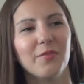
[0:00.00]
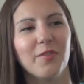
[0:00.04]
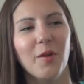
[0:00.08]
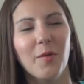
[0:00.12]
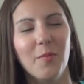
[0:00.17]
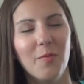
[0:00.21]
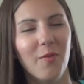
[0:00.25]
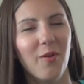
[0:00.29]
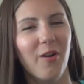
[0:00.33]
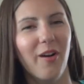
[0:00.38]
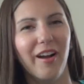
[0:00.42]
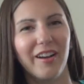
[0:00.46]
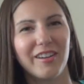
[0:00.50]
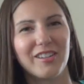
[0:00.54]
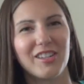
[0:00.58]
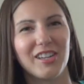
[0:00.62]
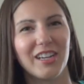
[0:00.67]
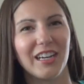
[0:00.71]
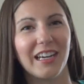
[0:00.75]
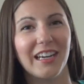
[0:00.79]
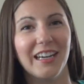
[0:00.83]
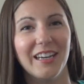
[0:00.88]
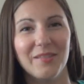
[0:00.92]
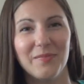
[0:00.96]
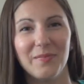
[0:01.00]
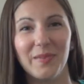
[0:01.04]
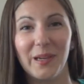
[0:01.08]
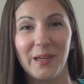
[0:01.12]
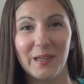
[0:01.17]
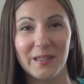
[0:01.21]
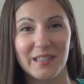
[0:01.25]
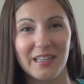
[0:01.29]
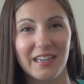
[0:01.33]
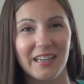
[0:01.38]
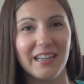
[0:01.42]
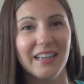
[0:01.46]
from watching it
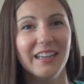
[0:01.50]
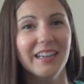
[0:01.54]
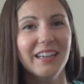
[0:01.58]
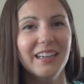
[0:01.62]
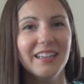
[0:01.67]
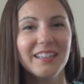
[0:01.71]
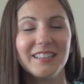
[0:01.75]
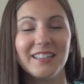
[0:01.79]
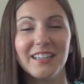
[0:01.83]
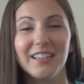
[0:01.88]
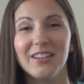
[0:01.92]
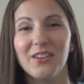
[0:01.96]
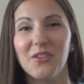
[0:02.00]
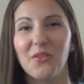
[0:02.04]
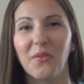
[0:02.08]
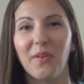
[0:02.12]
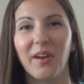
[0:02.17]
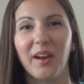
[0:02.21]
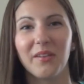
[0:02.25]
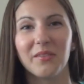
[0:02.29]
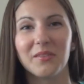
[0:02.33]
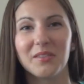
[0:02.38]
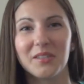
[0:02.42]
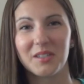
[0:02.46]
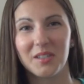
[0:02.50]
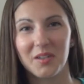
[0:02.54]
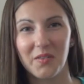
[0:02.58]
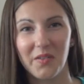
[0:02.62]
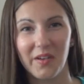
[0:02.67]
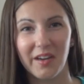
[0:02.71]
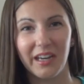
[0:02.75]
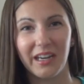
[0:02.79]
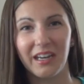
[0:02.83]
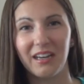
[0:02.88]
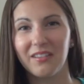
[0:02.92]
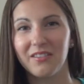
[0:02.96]
because I didn't know what I
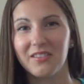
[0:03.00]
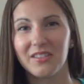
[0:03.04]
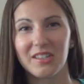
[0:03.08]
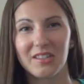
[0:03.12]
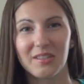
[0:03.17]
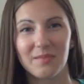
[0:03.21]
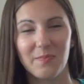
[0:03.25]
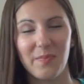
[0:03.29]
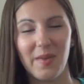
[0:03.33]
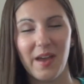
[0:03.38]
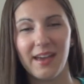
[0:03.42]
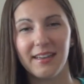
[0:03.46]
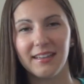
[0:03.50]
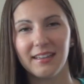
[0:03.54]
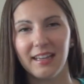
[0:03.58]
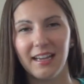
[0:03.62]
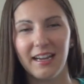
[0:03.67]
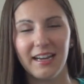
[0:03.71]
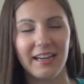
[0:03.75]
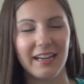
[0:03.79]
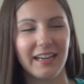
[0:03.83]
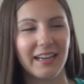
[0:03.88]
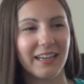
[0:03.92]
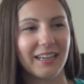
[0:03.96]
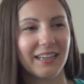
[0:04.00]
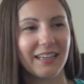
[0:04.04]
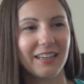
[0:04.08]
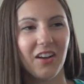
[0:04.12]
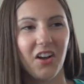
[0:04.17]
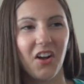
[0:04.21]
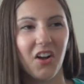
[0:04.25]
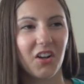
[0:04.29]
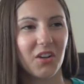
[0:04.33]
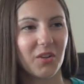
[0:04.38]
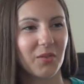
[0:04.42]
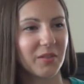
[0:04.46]
doing and it was bad lighting and
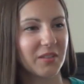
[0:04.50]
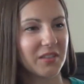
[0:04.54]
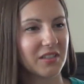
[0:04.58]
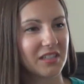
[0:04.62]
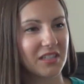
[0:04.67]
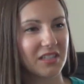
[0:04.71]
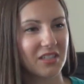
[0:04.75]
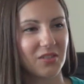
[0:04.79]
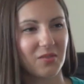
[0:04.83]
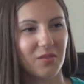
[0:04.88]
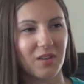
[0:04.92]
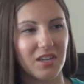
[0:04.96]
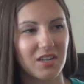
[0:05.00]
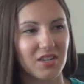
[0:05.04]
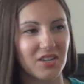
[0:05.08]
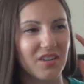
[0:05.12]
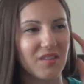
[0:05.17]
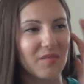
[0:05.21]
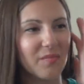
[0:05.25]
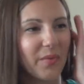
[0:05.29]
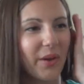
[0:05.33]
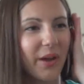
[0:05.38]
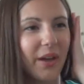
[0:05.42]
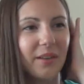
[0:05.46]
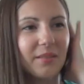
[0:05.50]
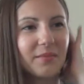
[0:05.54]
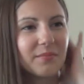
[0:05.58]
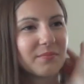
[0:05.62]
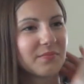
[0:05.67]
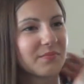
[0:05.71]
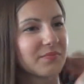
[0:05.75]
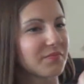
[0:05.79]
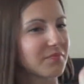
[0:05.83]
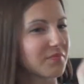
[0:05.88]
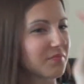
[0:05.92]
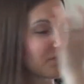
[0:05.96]
awkward situation. But
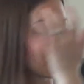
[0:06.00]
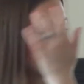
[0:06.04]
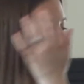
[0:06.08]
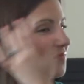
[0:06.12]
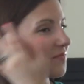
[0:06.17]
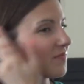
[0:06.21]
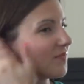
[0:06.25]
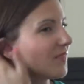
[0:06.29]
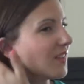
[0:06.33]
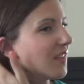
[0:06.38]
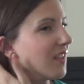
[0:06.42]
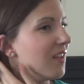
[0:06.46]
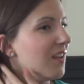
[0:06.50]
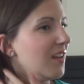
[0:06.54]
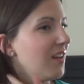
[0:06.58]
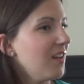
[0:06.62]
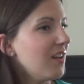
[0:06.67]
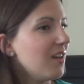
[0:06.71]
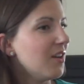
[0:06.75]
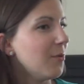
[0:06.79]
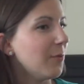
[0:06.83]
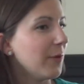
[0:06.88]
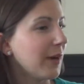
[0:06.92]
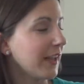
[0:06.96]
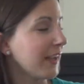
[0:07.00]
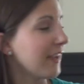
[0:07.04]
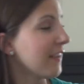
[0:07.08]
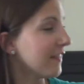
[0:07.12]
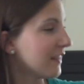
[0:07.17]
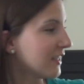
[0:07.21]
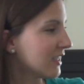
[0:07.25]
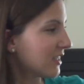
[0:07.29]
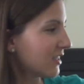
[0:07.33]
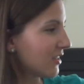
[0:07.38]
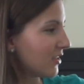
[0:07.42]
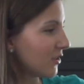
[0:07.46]
when I get
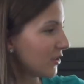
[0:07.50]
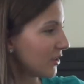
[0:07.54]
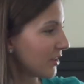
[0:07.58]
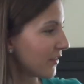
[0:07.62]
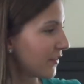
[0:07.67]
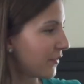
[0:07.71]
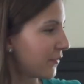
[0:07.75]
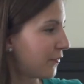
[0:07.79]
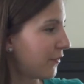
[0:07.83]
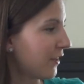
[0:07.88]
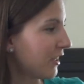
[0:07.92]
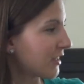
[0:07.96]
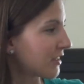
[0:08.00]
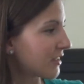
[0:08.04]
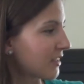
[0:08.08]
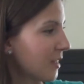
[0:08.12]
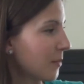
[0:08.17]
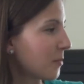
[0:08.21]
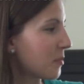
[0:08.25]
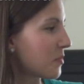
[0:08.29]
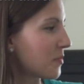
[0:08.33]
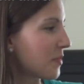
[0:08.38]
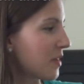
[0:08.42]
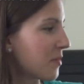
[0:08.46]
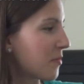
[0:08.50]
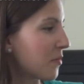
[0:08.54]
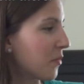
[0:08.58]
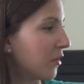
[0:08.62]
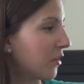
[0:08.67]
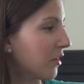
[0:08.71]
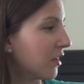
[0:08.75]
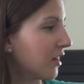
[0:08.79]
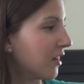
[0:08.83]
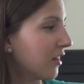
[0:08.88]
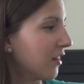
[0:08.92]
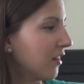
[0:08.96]
this sort of fixed up a bit
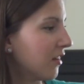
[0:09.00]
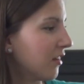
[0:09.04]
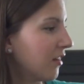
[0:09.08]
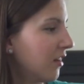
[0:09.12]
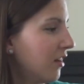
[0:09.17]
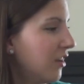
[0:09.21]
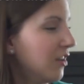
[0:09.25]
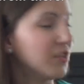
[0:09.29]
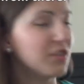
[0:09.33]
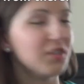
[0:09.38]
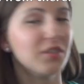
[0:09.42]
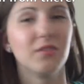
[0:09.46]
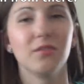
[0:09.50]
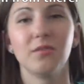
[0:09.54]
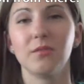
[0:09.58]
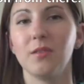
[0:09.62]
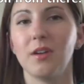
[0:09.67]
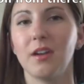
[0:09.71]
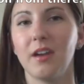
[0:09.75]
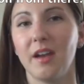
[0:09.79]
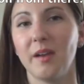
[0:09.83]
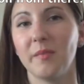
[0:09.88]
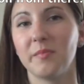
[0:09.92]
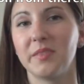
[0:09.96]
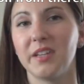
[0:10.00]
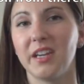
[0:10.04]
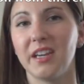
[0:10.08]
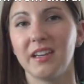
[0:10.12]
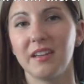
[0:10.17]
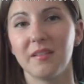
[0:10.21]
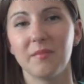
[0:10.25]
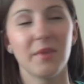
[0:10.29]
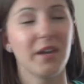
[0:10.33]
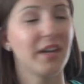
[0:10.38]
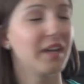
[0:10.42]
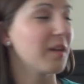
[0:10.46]
more, I'll do an
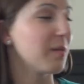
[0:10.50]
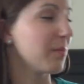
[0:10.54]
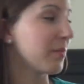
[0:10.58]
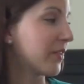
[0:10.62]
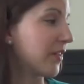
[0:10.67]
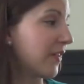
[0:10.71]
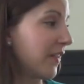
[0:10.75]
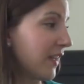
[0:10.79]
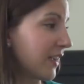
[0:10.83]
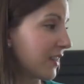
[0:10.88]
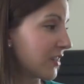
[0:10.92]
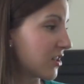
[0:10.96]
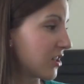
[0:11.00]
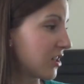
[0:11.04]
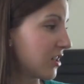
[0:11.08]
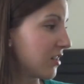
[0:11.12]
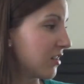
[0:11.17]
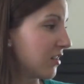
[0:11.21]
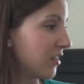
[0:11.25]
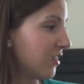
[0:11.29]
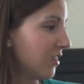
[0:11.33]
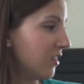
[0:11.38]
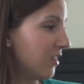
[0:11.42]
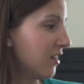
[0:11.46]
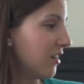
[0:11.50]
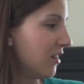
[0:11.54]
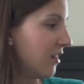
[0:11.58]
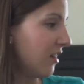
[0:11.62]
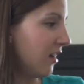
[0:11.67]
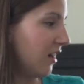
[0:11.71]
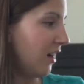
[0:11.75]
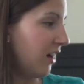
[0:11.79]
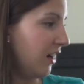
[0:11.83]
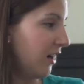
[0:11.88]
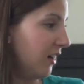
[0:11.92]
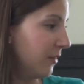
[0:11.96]
updated makeup collection
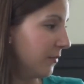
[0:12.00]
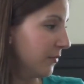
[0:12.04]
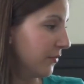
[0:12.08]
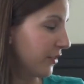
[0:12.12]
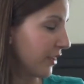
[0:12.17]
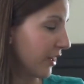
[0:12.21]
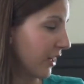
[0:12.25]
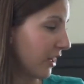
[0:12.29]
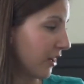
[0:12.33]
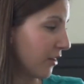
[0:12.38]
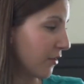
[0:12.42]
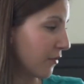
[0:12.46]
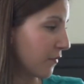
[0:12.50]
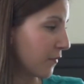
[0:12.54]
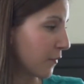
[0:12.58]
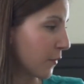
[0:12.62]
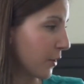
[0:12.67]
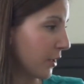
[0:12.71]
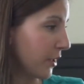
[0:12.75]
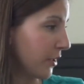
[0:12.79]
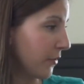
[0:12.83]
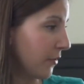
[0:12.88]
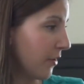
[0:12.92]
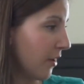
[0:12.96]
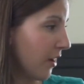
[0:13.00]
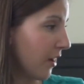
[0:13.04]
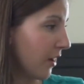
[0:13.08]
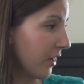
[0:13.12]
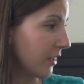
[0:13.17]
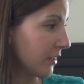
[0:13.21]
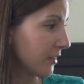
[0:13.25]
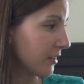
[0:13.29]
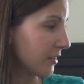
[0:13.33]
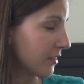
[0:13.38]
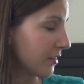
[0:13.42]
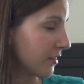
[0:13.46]
um, video for you
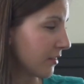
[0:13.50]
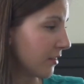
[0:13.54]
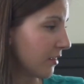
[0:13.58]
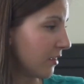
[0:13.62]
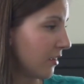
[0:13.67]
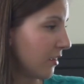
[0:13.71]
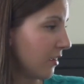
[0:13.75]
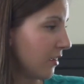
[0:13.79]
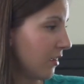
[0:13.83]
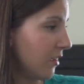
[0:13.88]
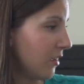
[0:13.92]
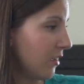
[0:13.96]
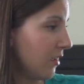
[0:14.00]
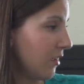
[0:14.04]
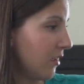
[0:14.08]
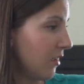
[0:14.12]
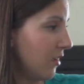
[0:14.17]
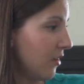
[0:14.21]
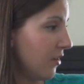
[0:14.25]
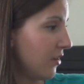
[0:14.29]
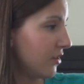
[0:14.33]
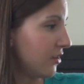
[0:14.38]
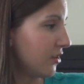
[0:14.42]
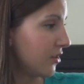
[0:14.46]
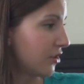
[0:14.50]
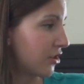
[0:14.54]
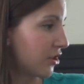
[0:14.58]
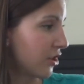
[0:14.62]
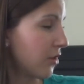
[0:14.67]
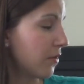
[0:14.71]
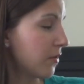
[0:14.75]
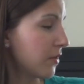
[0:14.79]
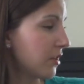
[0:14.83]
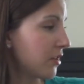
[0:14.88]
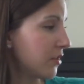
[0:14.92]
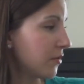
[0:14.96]
guys to
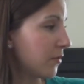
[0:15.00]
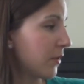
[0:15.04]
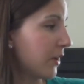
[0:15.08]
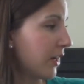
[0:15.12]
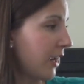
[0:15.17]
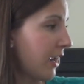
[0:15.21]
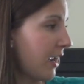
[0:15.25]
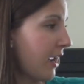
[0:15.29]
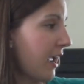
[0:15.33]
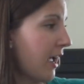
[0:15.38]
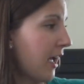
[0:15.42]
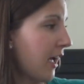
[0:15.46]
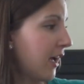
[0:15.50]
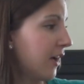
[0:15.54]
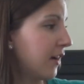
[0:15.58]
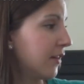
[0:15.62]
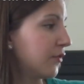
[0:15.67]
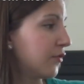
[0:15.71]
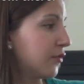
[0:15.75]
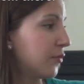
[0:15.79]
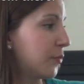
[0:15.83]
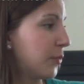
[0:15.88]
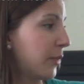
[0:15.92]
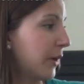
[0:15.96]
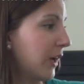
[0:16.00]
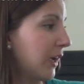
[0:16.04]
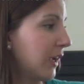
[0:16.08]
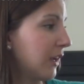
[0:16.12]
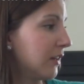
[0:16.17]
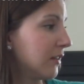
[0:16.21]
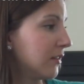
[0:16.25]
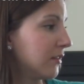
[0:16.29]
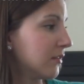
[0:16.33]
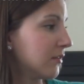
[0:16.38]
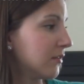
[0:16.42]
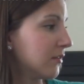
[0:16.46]
show you what I have, but